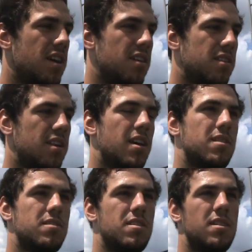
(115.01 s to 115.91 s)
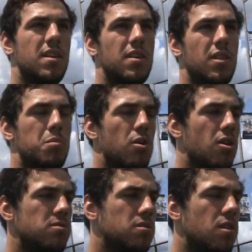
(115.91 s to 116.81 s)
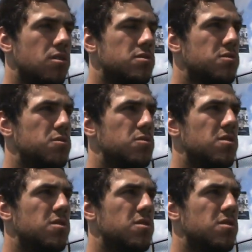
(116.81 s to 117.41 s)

Yeah, okay. In the liberal arts school.